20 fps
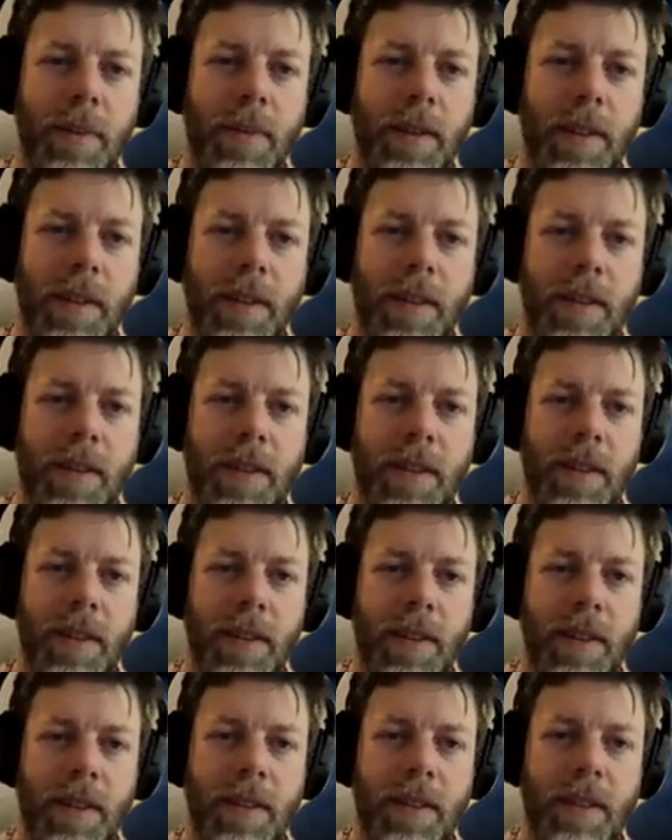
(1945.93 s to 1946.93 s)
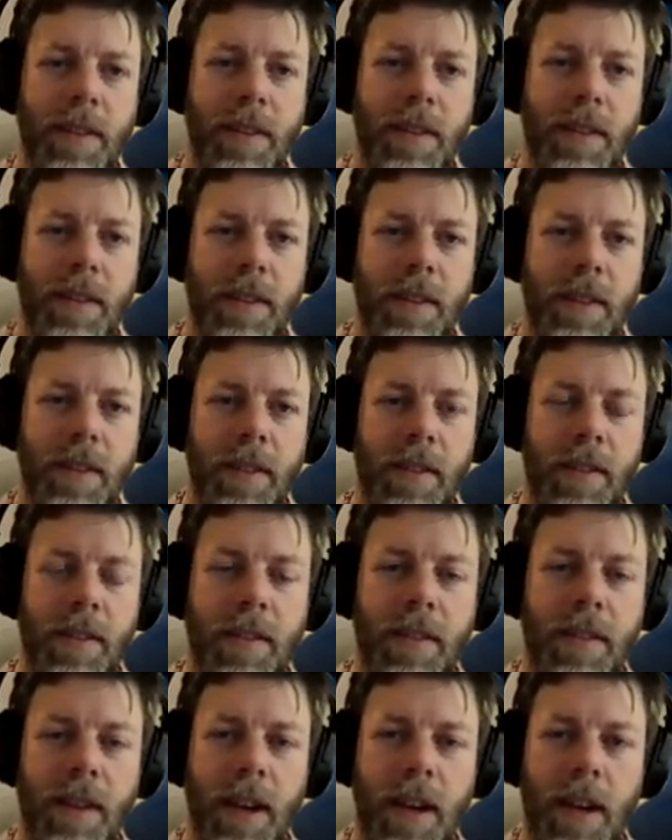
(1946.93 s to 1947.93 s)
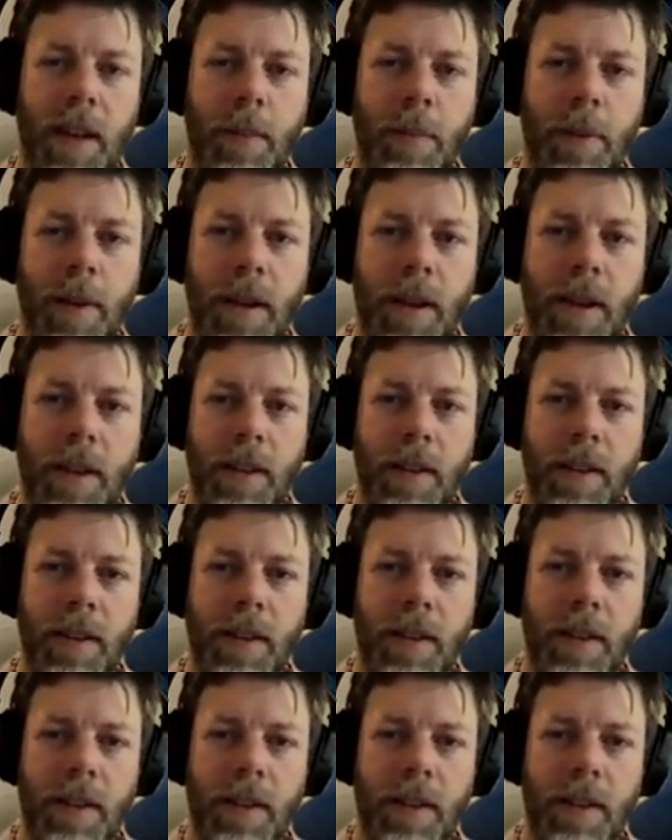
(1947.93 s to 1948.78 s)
this has not been